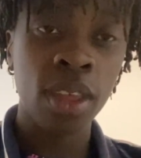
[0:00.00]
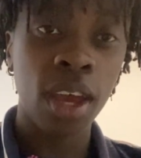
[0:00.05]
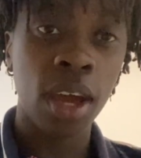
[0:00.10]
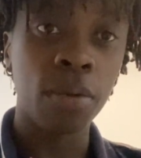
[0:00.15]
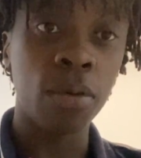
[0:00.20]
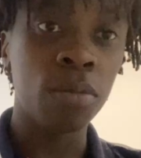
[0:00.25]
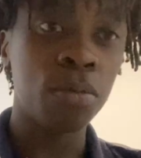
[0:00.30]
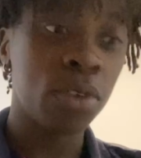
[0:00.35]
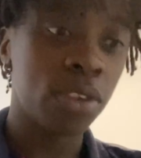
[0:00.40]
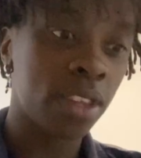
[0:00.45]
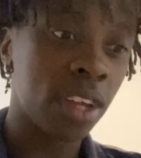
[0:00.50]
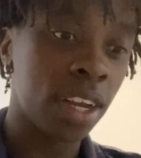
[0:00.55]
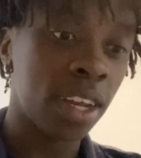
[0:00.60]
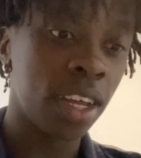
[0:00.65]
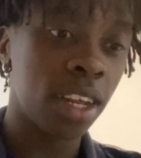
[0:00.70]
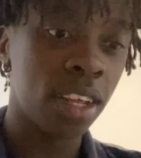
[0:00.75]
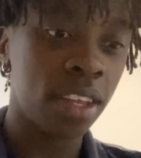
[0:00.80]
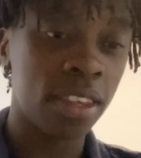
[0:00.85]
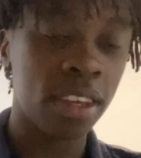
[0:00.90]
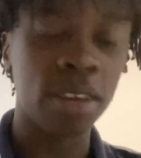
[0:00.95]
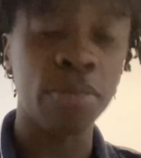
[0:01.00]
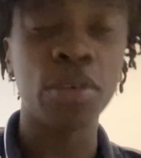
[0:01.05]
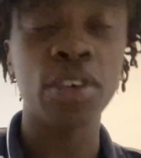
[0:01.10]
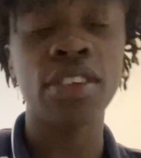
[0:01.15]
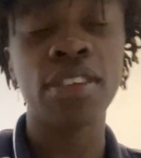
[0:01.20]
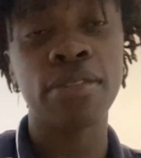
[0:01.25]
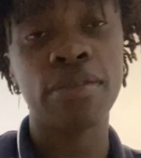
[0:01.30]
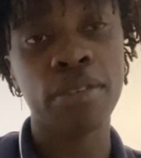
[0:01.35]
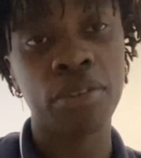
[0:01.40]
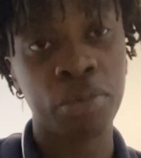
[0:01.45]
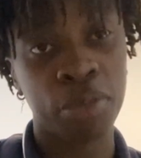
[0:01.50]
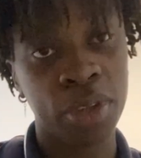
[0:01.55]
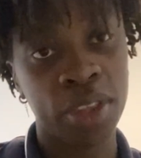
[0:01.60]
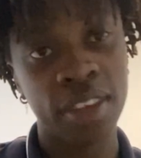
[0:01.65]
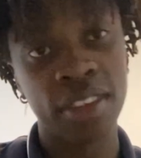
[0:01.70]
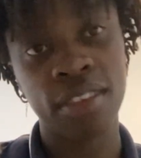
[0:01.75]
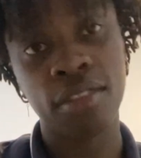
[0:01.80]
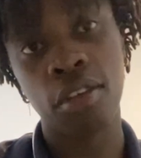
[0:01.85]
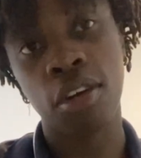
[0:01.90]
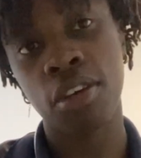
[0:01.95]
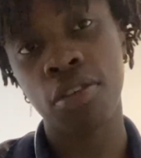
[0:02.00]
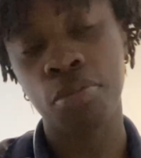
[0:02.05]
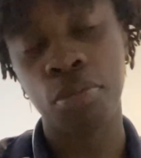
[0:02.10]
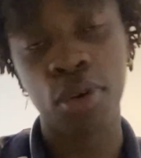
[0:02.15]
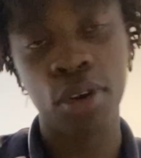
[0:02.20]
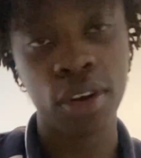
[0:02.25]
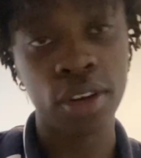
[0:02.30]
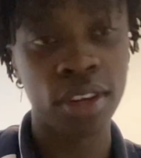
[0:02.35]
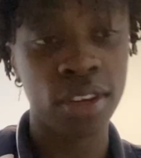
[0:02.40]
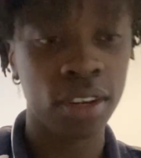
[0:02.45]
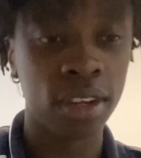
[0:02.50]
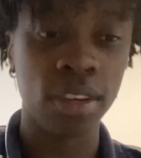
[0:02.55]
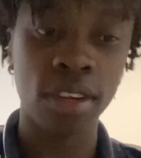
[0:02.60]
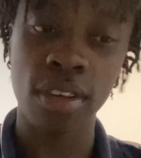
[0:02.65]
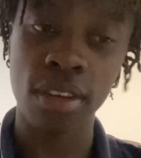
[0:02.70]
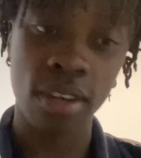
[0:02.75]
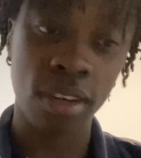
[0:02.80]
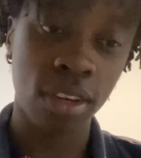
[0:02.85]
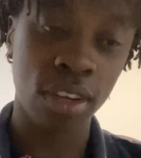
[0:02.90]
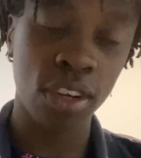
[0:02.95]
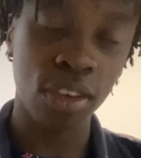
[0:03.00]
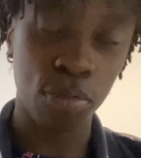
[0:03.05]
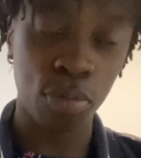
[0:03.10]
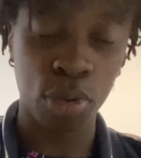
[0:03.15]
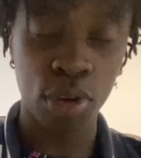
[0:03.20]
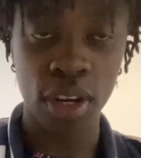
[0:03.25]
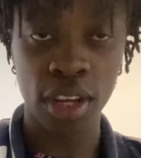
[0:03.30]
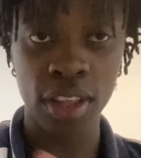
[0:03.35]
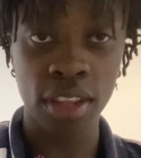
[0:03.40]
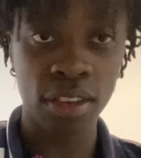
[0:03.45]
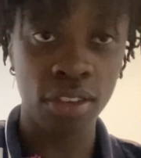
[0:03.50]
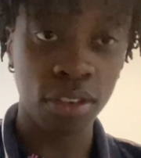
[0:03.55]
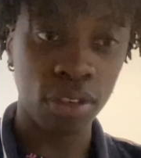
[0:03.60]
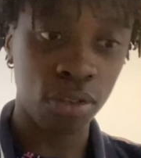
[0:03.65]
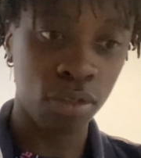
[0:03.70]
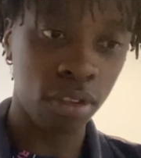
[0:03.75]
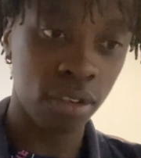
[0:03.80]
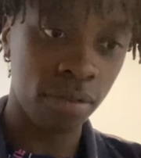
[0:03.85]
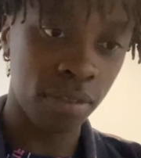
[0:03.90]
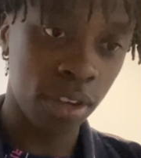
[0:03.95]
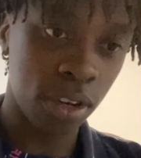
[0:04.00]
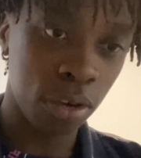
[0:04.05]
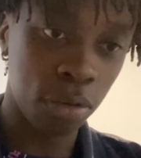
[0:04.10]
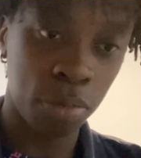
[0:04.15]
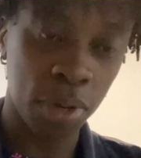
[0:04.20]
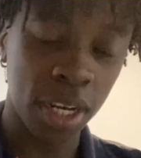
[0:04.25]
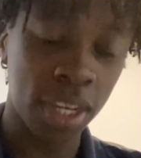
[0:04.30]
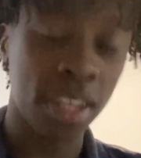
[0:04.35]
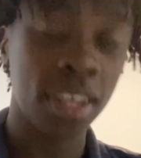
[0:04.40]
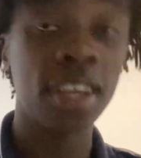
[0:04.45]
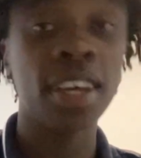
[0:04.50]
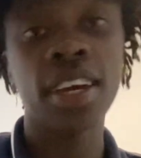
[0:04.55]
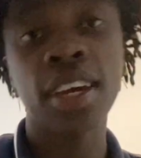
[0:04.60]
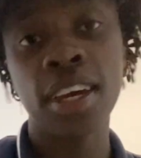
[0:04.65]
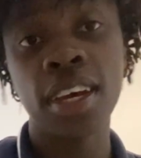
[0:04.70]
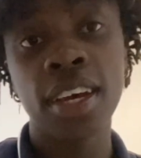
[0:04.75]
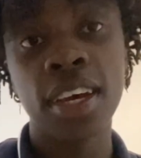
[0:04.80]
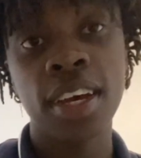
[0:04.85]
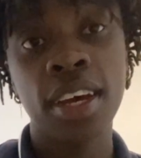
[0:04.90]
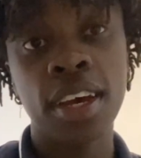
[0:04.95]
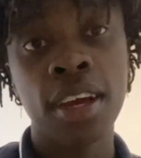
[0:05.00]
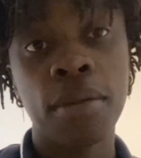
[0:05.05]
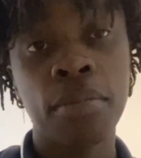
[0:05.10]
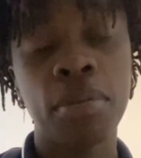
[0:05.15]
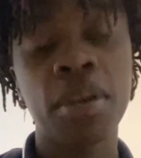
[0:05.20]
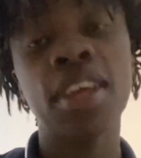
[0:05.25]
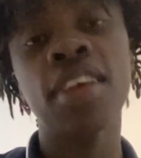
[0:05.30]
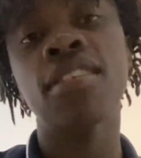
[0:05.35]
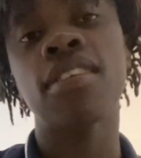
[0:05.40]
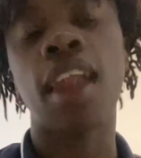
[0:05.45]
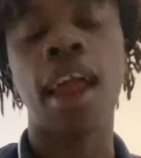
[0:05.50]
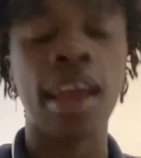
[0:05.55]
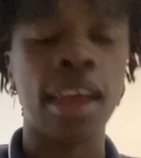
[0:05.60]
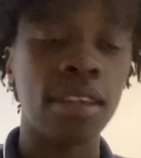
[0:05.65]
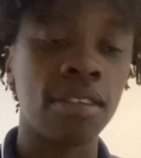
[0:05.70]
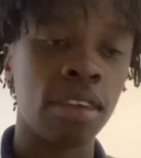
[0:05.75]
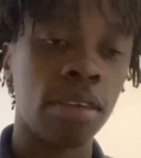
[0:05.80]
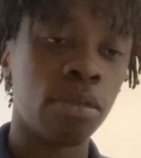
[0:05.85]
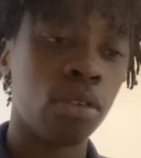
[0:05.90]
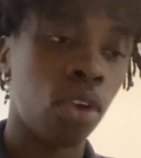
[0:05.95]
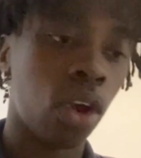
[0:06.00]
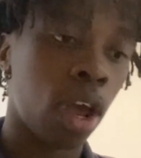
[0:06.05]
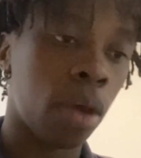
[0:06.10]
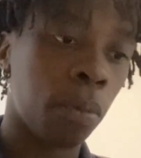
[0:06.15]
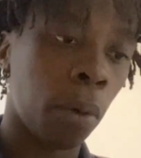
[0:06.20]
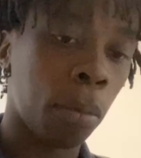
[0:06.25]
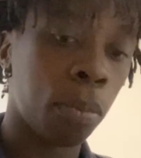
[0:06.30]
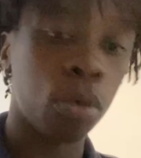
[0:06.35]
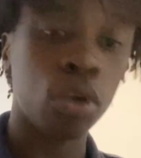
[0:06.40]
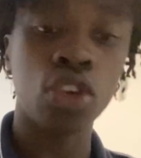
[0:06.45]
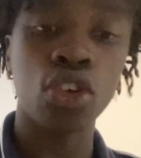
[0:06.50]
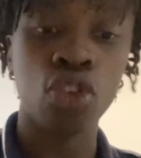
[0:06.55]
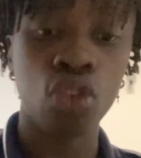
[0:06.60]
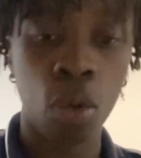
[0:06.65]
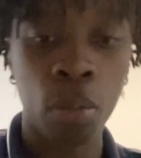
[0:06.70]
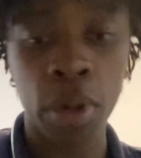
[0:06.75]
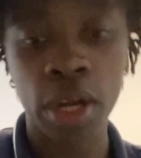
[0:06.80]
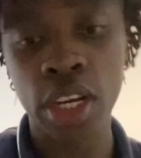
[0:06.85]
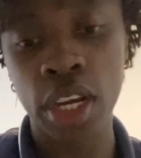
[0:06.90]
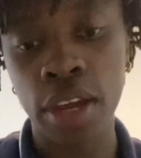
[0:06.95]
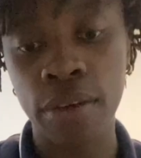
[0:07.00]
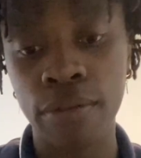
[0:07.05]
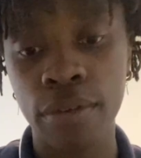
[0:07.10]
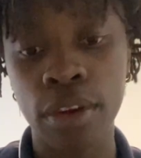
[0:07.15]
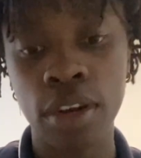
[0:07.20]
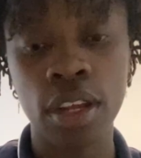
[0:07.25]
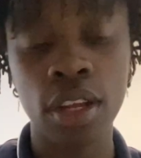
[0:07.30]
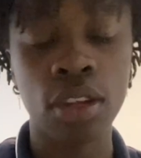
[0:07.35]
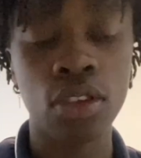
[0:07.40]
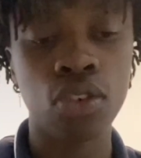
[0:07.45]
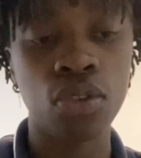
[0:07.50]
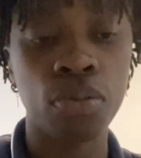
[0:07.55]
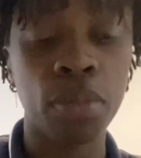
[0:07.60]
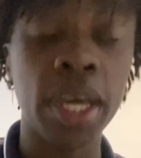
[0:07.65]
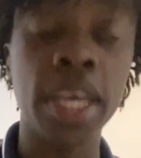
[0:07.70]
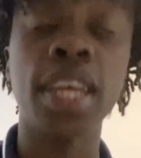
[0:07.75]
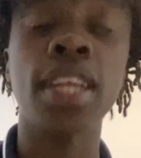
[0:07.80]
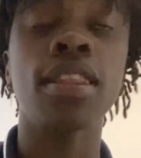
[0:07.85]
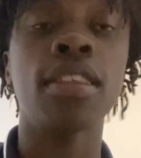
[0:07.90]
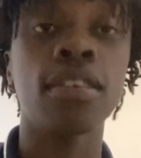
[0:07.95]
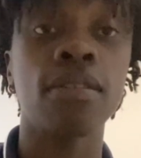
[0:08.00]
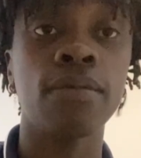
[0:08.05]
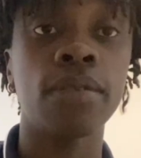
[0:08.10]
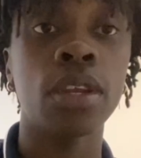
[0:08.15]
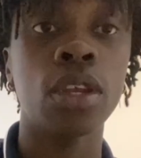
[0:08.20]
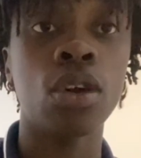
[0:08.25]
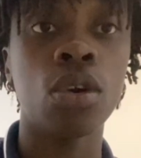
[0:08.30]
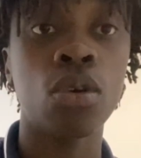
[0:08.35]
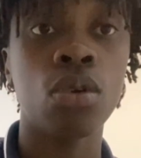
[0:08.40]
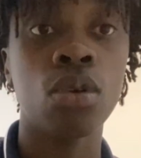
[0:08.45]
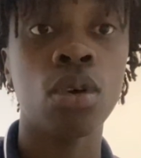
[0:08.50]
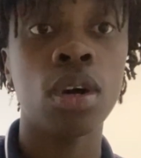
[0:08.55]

I almost done editing. I'm just filming this last part and then just putting this into the video. But please like and subscribe. I put so much effort into making this video.